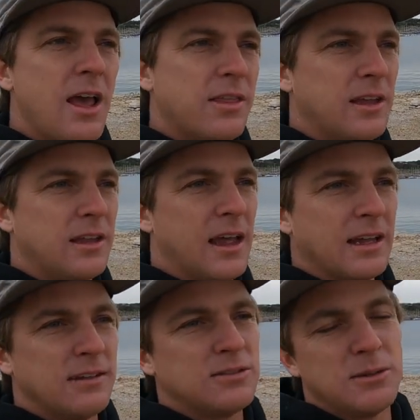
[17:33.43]
then that
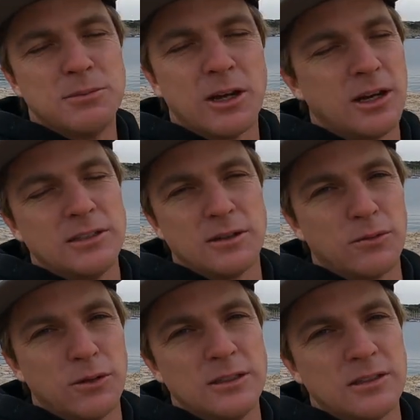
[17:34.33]
gives them tons
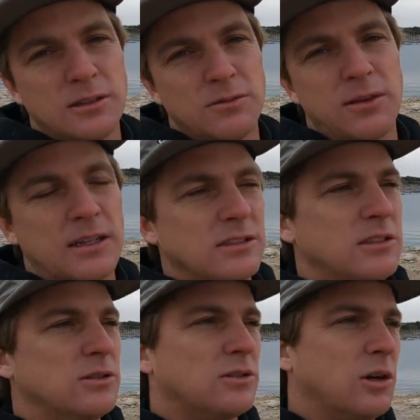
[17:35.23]
of reason to invest in
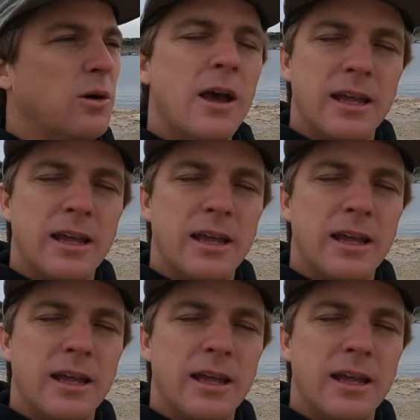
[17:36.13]
you. So